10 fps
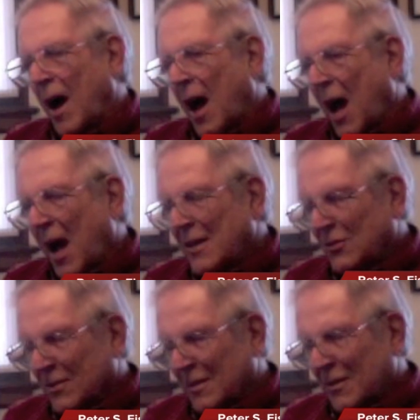I
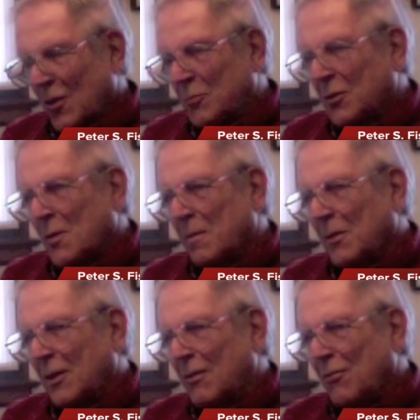certainly hope so. I'm
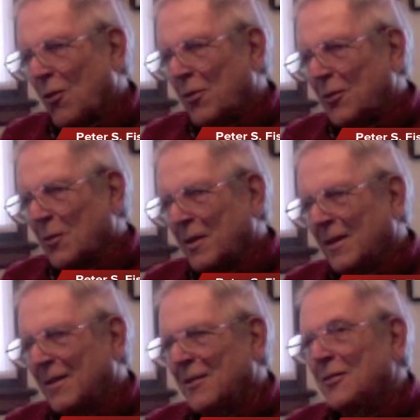looking forward to
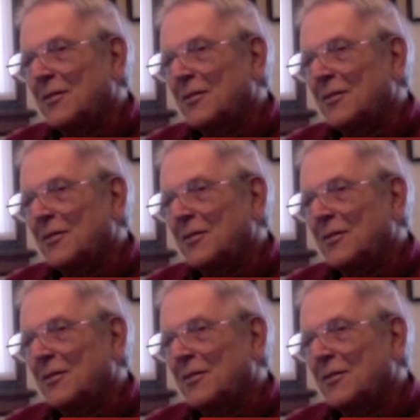it.